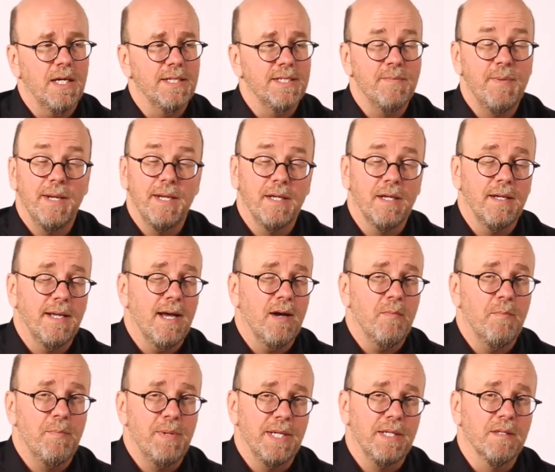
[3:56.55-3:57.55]
depending on
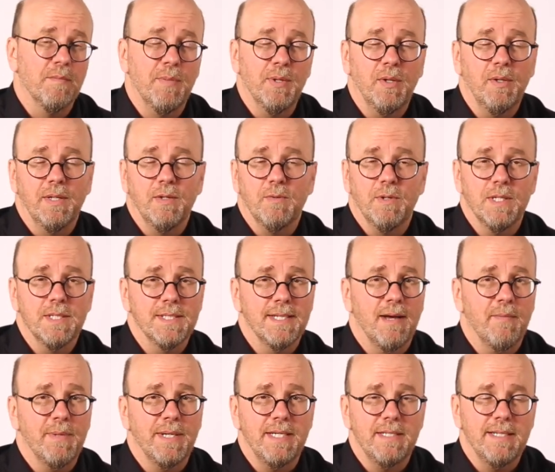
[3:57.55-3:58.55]
how big the building was,
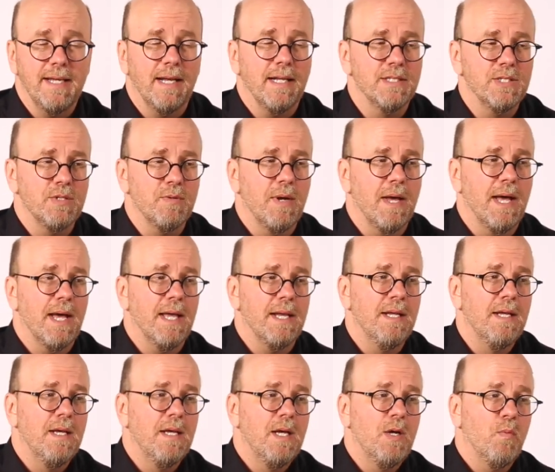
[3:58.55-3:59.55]
how many tenants you
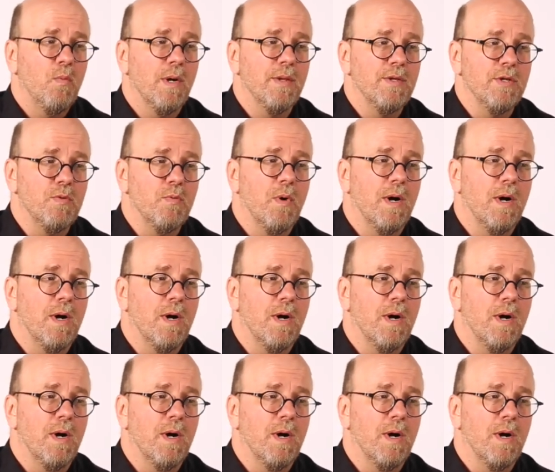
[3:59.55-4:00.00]
had, whether you